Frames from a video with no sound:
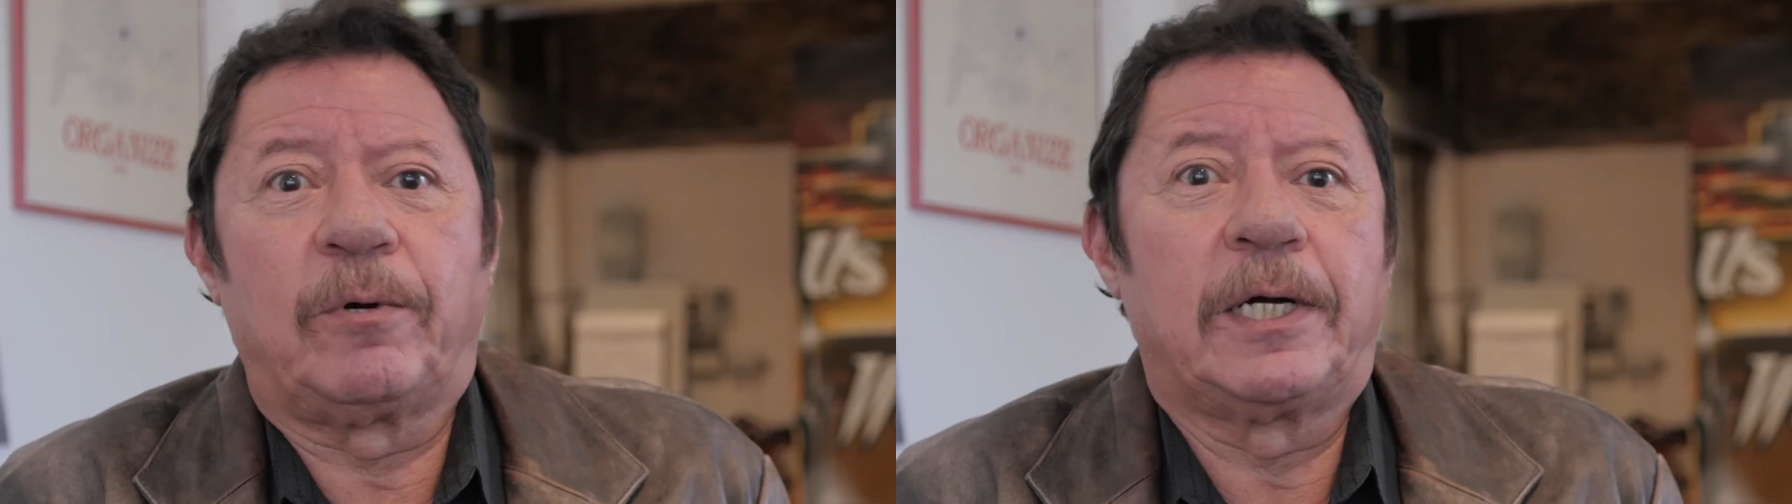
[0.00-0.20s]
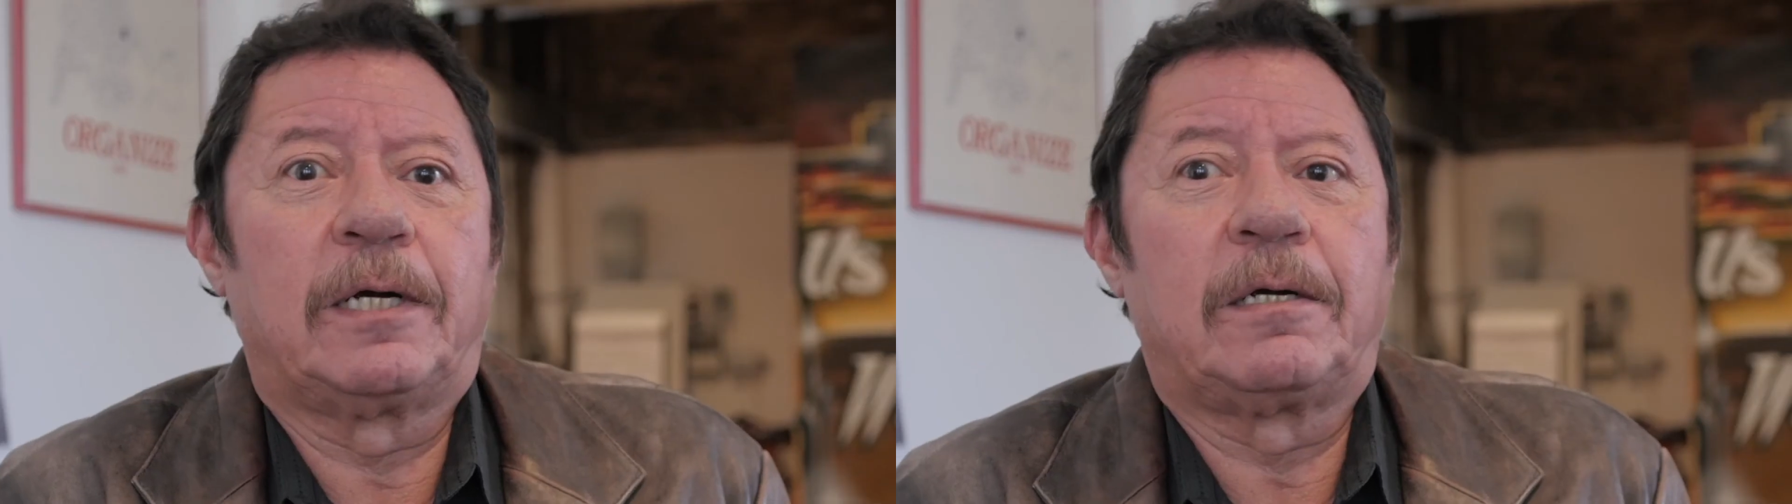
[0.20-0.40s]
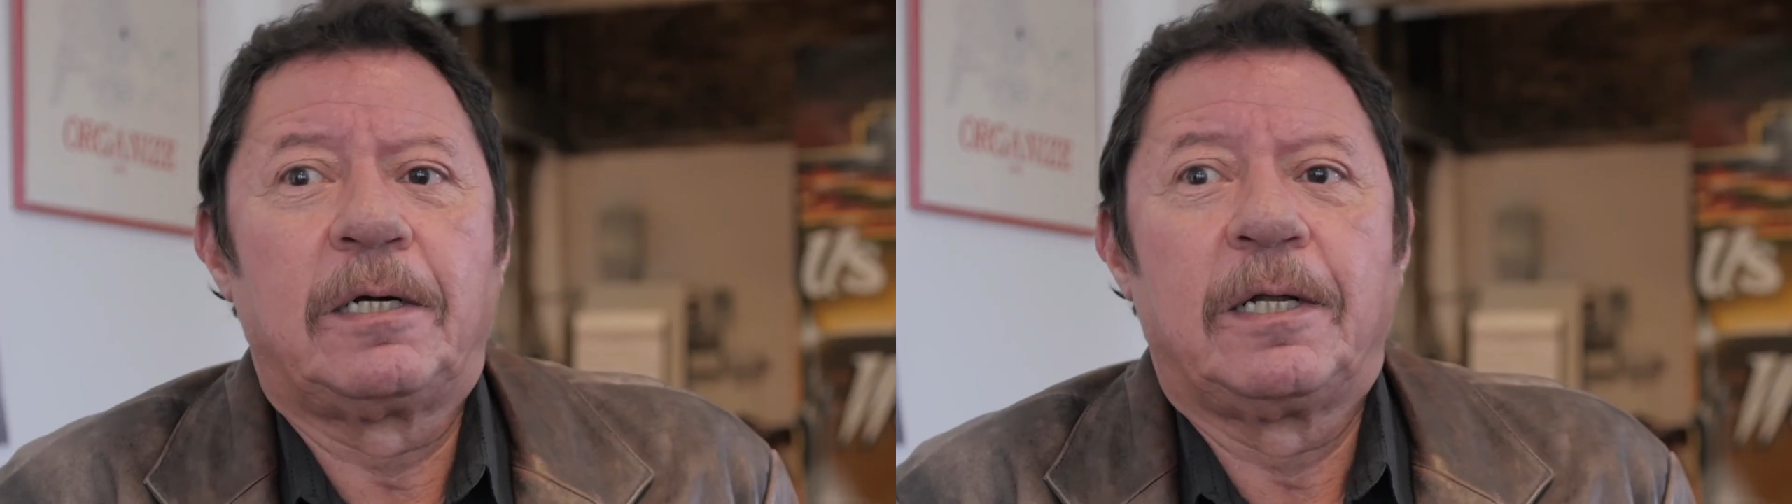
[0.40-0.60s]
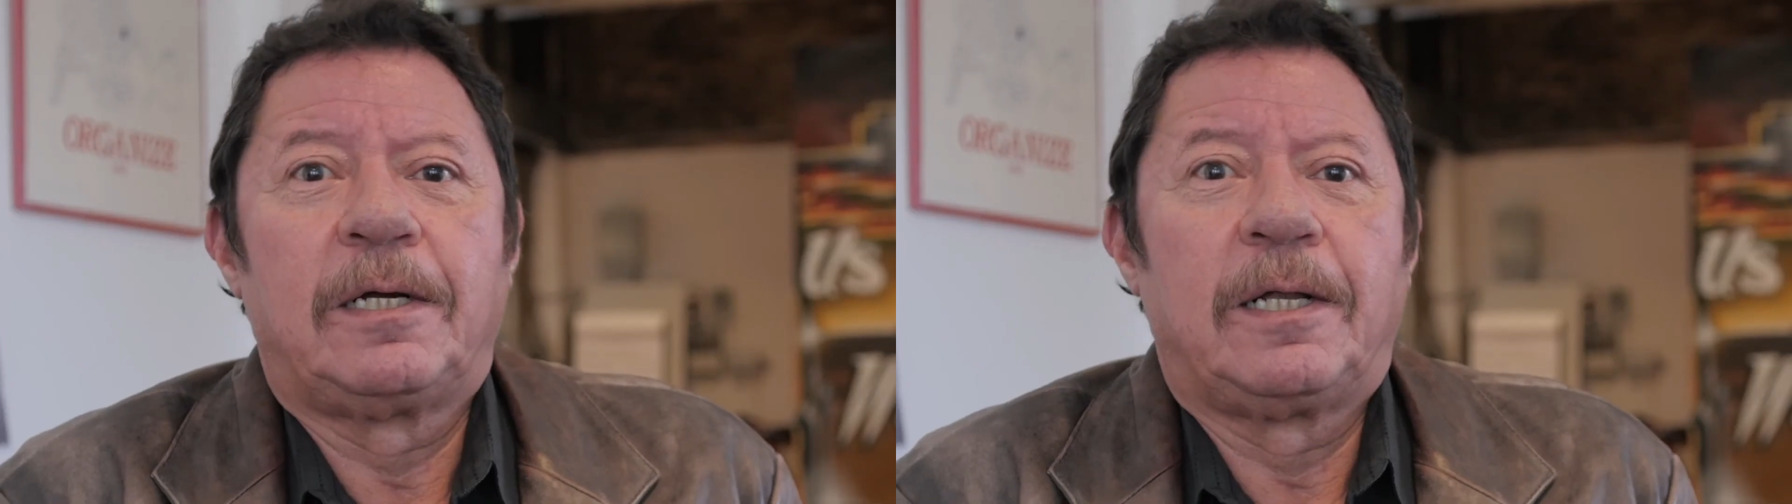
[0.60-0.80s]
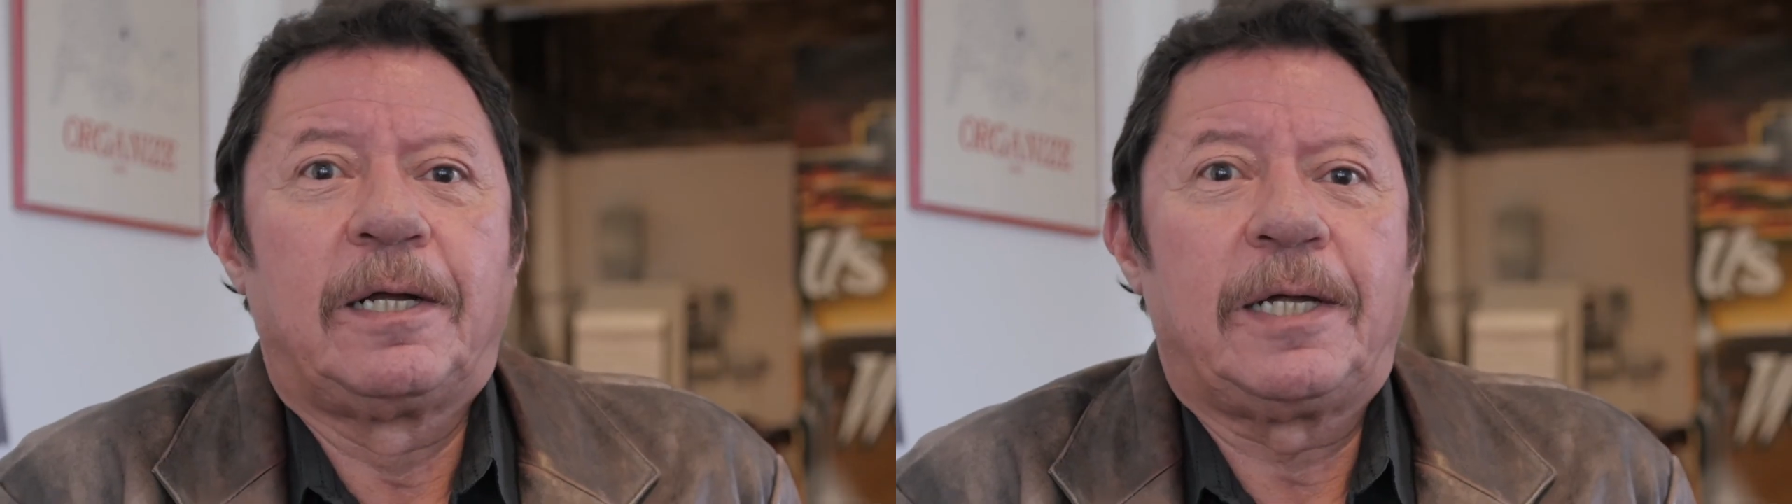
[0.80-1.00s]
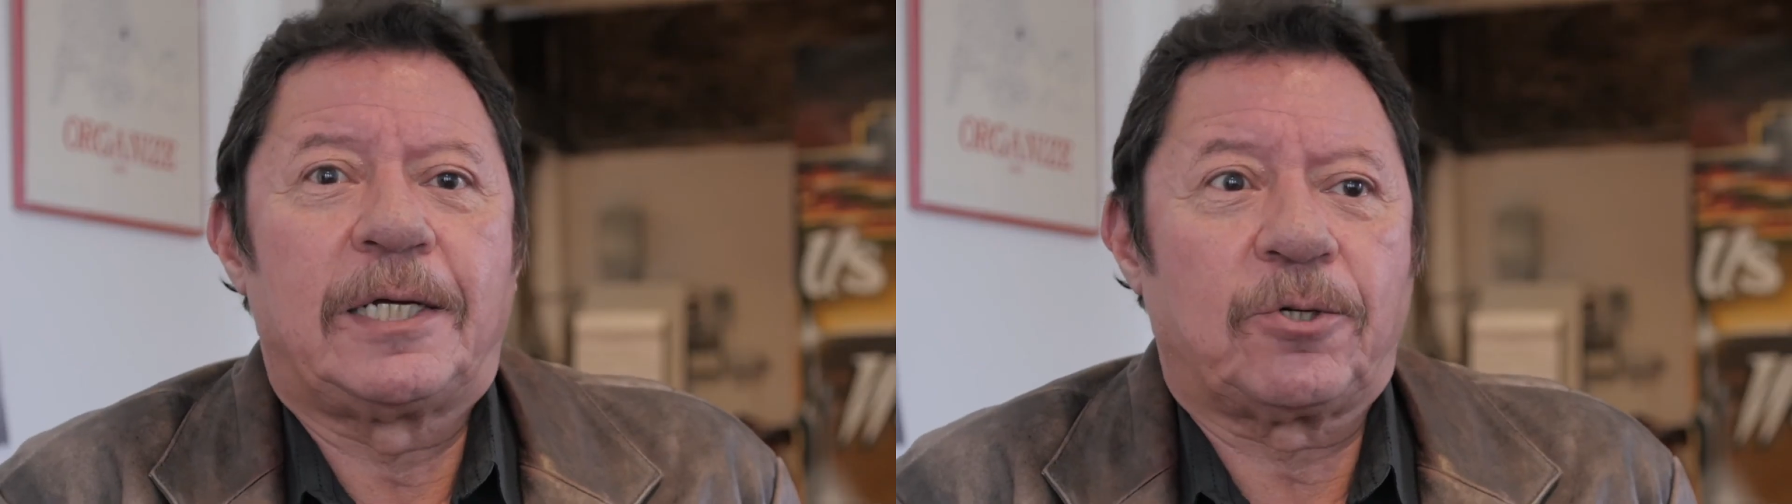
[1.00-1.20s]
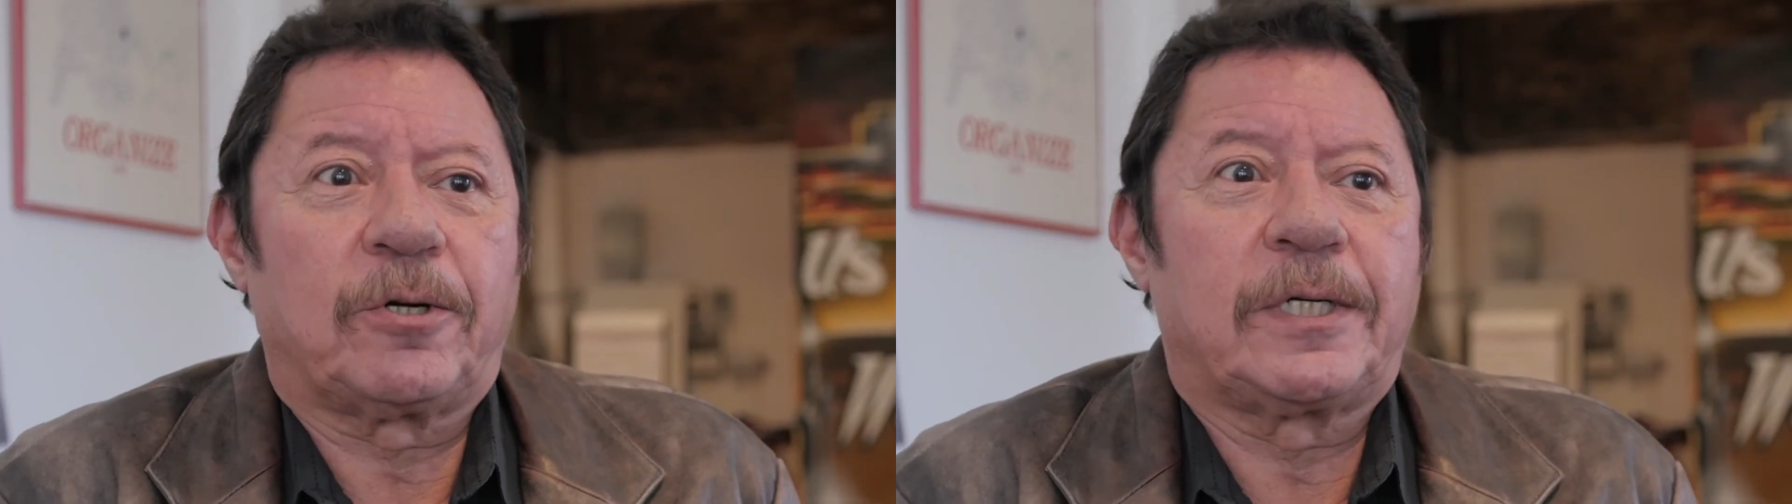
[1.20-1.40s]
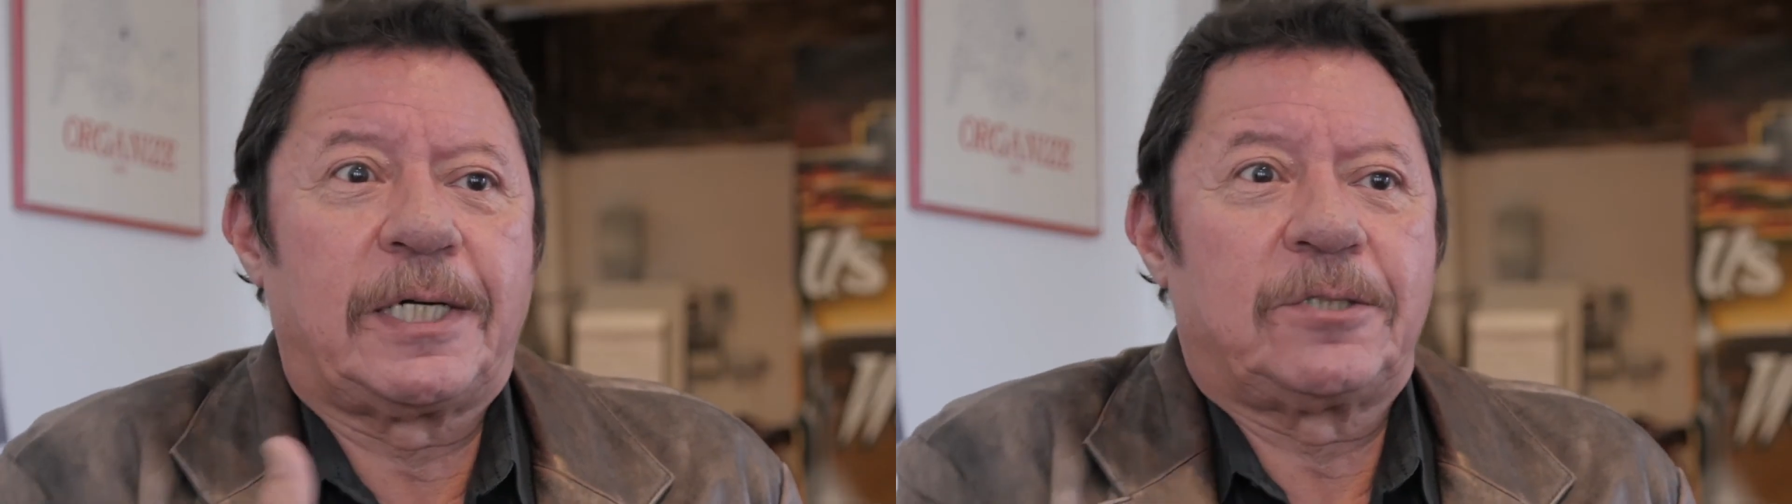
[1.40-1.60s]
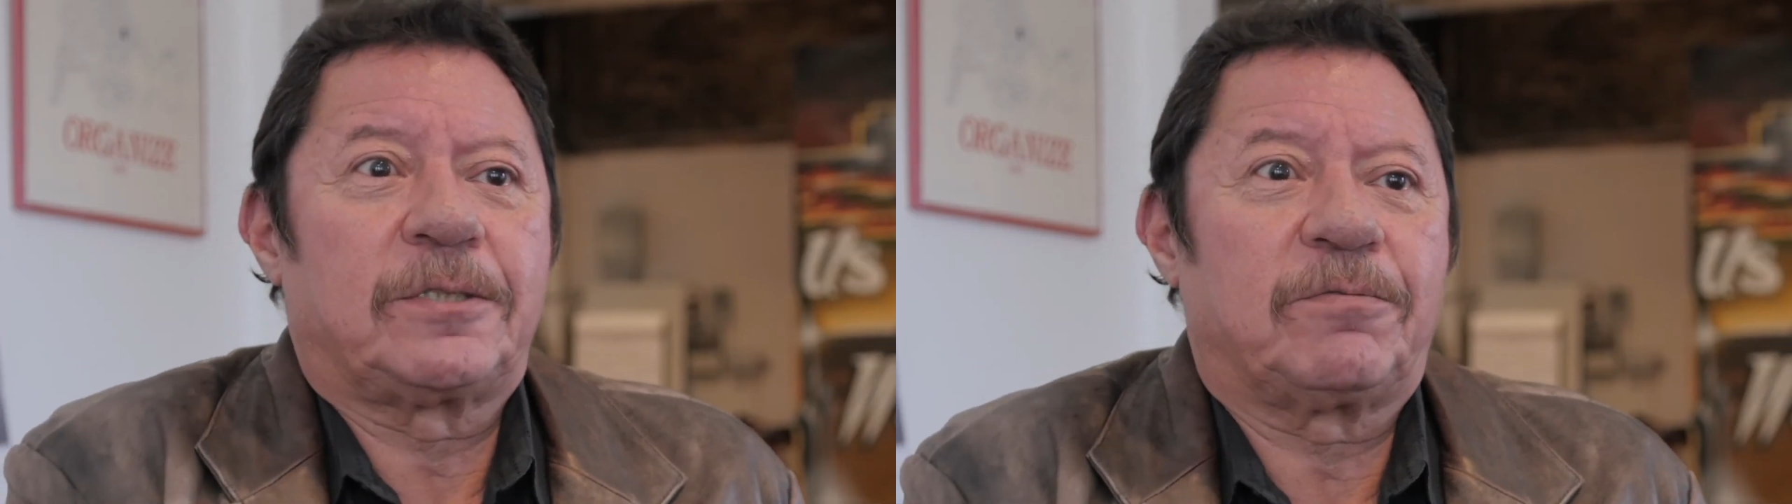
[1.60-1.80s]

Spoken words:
where as organizers